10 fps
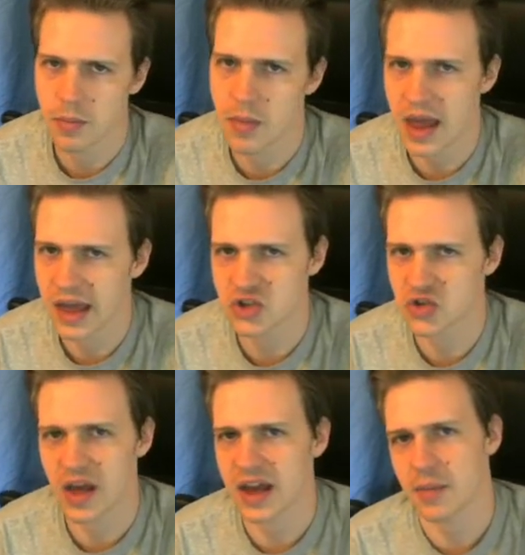edge
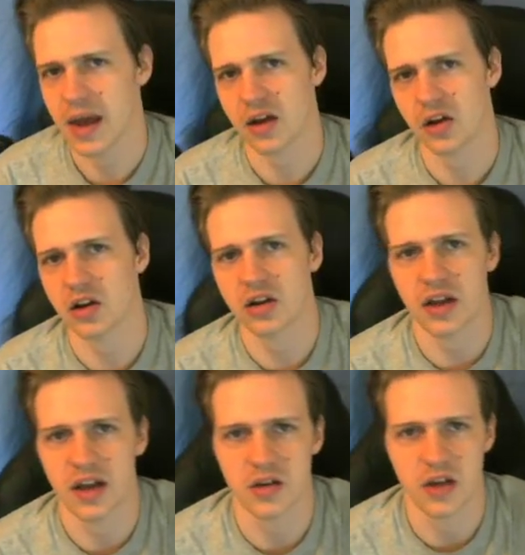linebacker
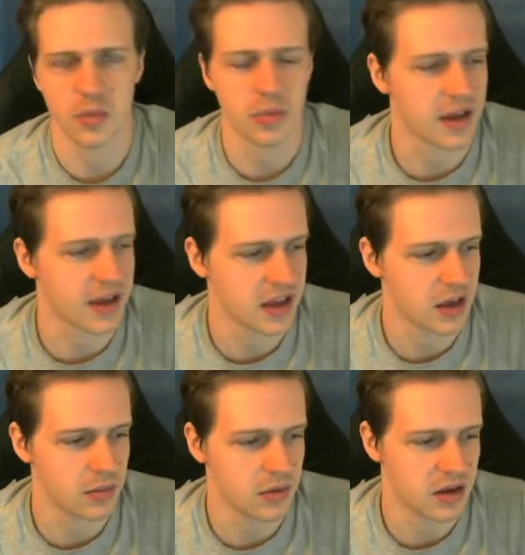and playing
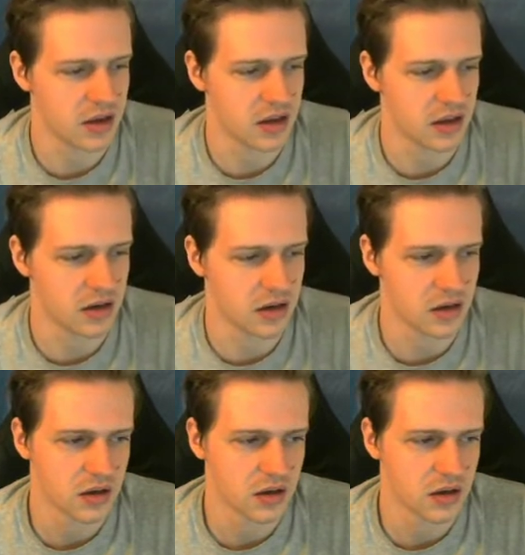him in